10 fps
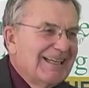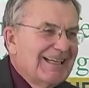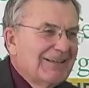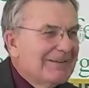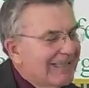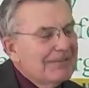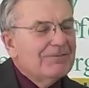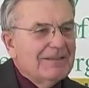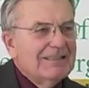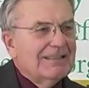we got
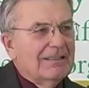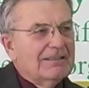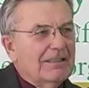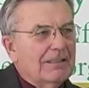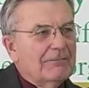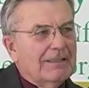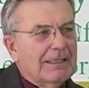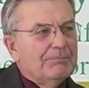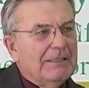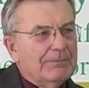friends out there and we
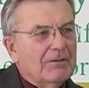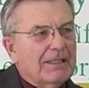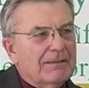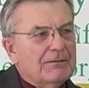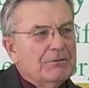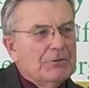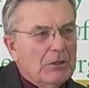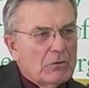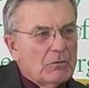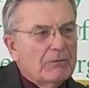got people that
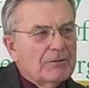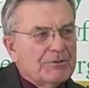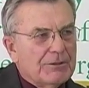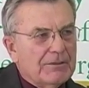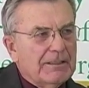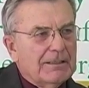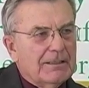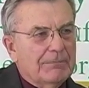know what we're doing